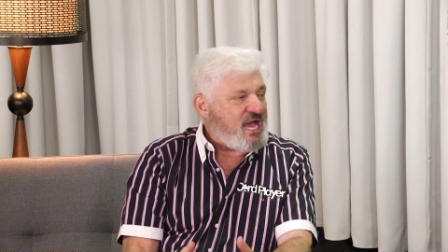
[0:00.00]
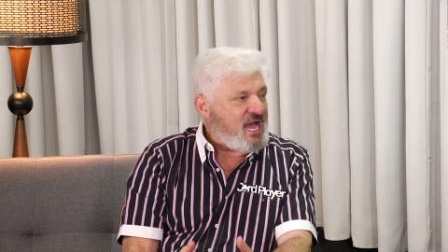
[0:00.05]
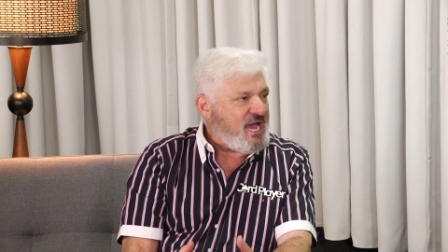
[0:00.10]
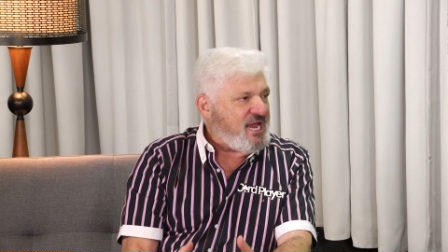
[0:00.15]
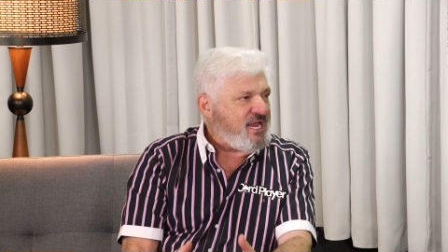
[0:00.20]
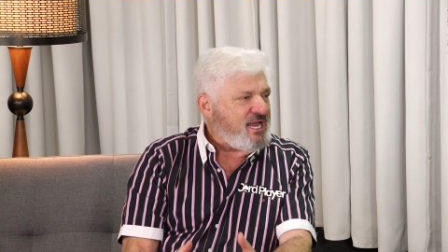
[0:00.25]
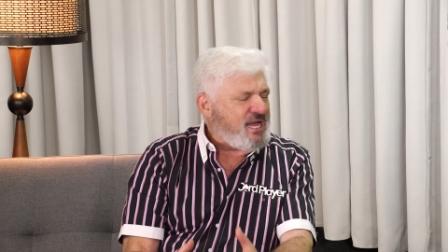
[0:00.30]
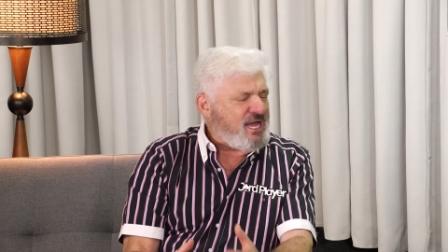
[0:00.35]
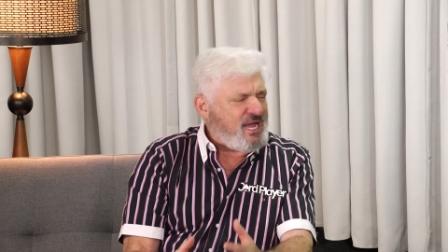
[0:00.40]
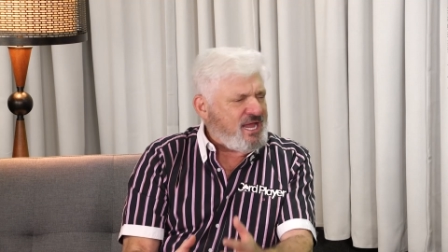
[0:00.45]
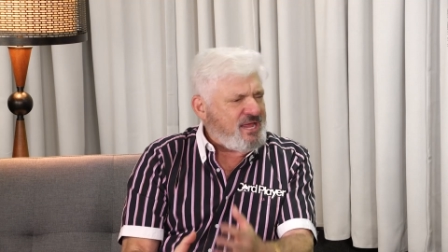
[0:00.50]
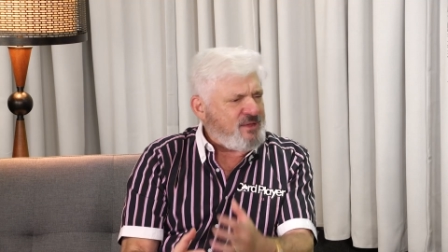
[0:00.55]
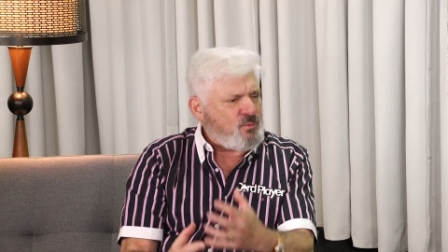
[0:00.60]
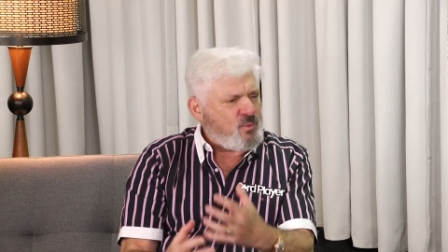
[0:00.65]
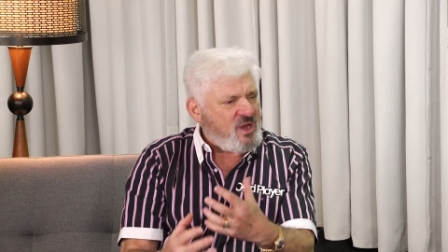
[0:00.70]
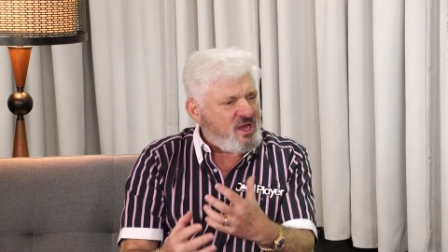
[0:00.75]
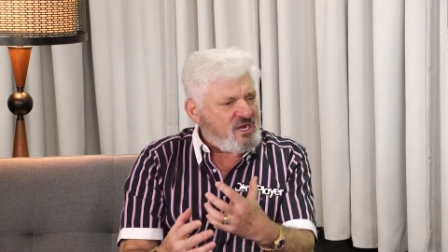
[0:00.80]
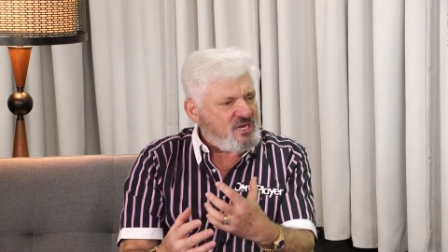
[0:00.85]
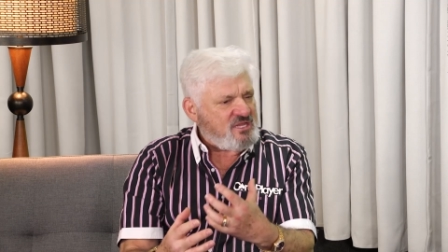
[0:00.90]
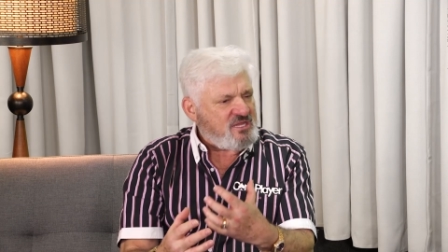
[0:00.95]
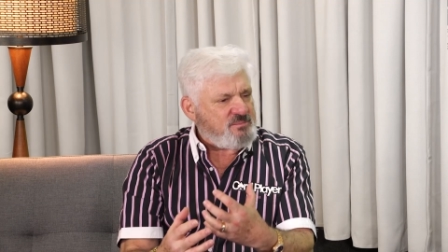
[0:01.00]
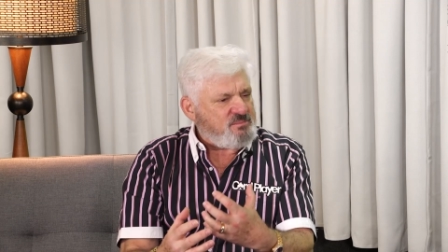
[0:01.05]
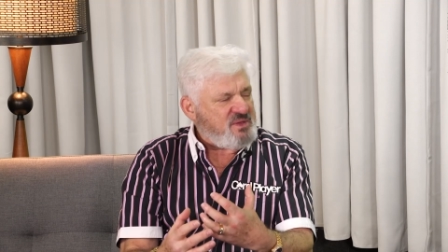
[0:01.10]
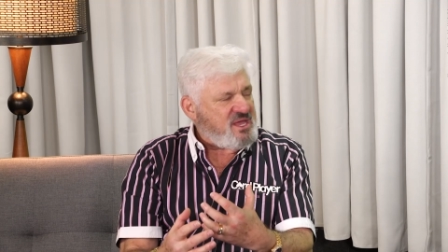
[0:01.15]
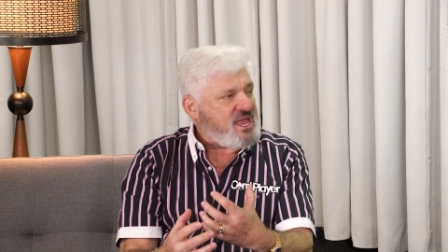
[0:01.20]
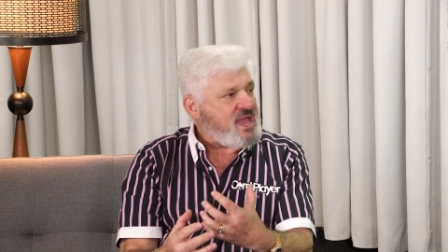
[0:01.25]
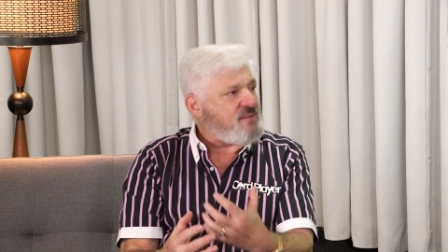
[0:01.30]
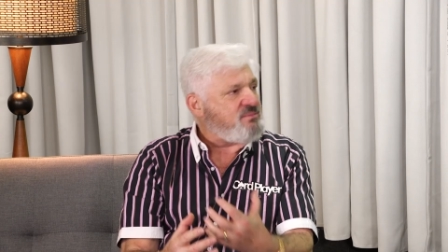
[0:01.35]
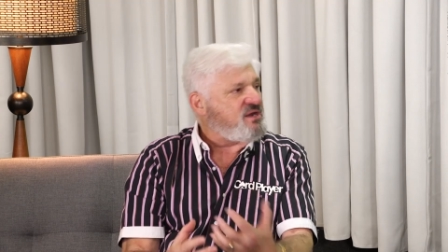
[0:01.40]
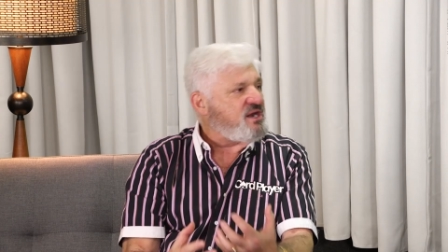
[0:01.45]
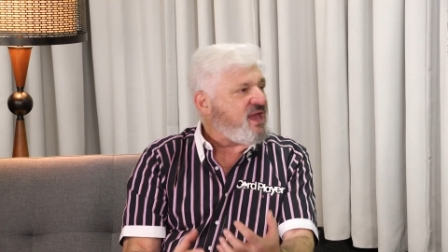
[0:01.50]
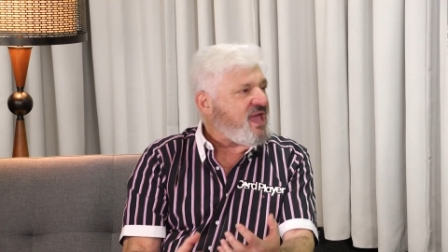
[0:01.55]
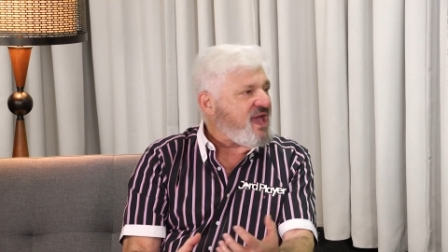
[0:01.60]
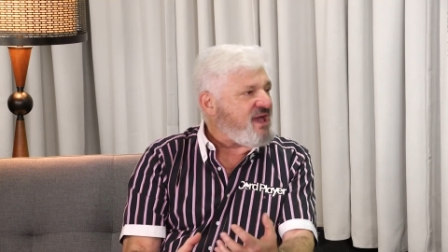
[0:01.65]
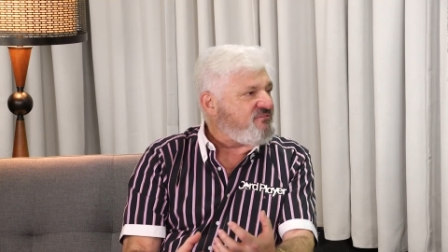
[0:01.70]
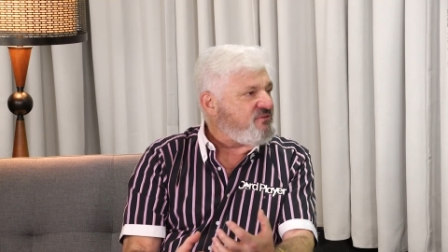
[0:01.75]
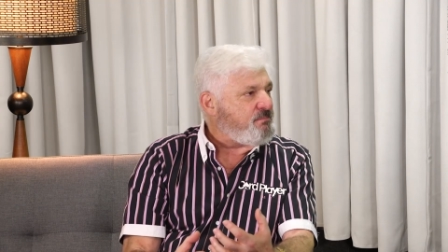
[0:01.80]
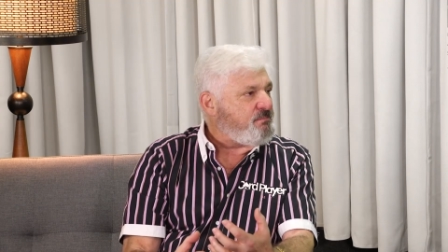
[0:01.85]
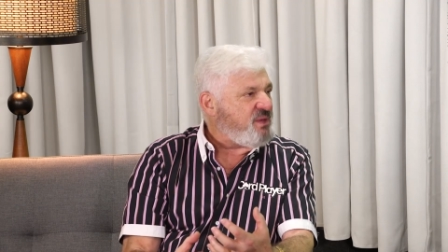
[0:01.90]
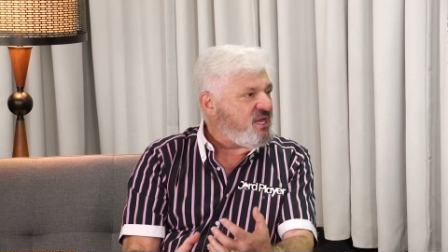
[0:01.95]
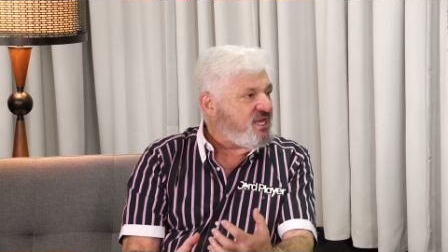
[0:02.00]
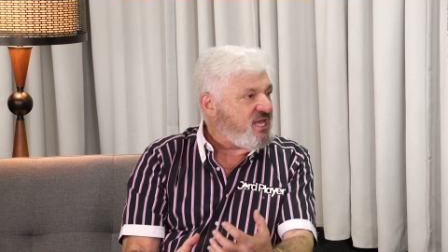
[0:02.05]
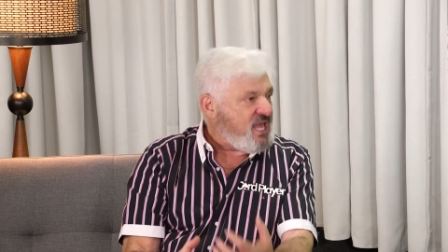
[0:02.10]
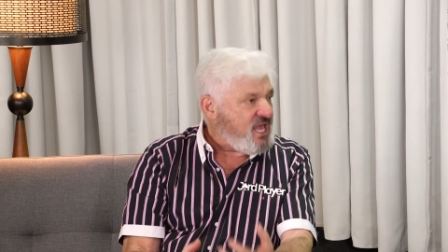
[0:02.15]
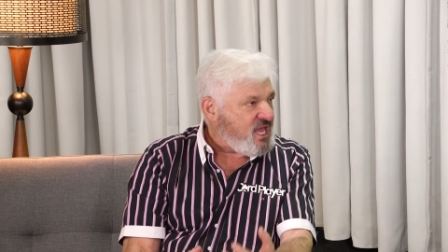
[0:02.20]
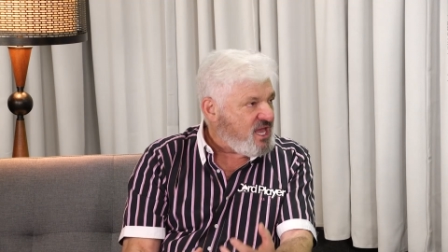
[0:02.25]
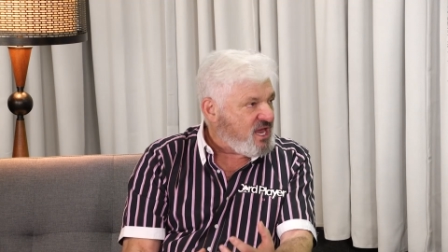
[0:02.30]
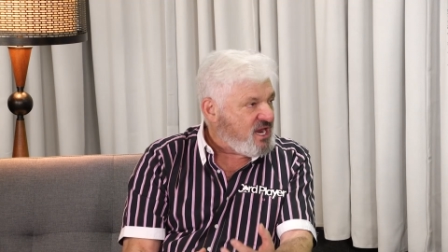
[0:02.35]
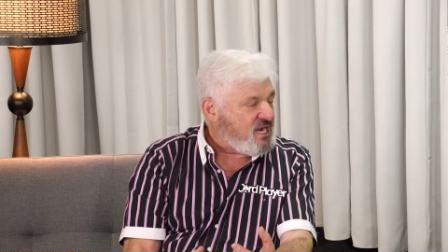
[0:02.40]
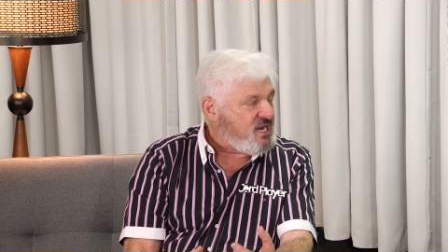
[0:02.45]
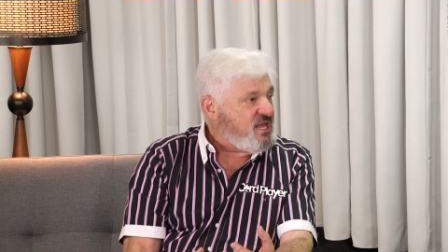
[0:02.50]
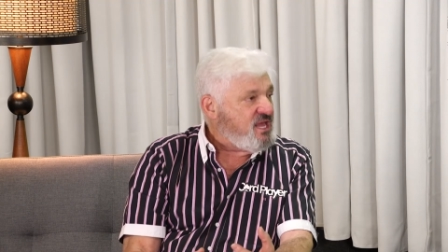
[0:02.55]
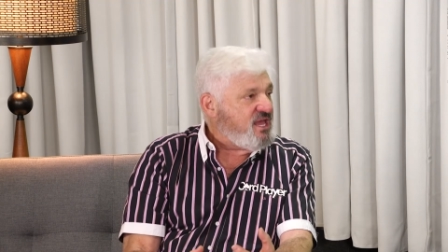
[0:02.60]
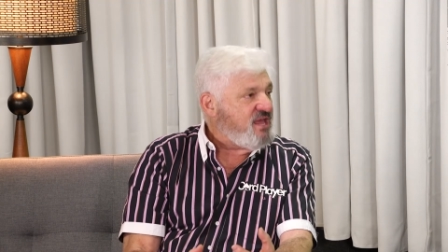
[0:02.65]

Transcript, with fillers: I wanted to be able to have a big hit.